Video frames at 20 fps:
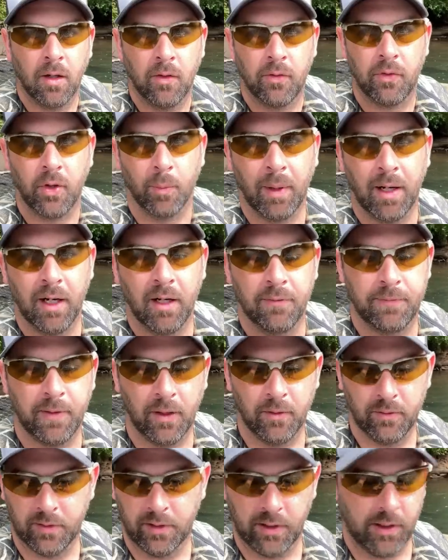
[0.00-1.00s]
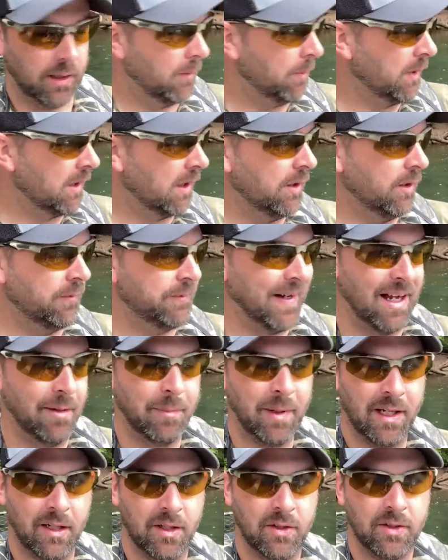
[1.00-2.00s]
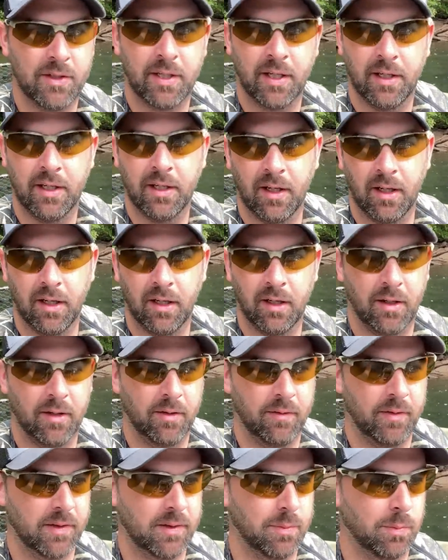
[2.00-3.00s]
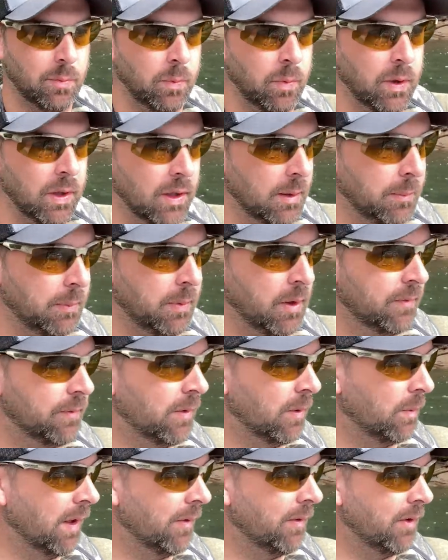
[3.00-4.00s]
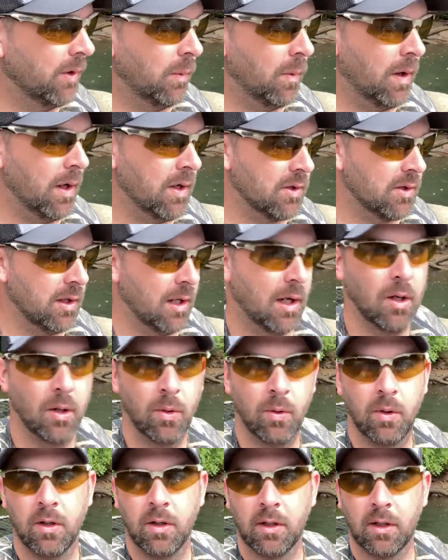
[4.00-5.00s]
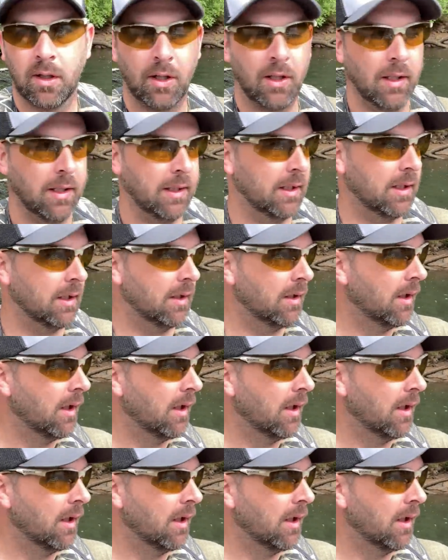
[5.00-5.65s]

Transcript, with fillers: So I'm out here floating. Uh, we're gonna do five miles of this really beautiful river. The water's low, clear.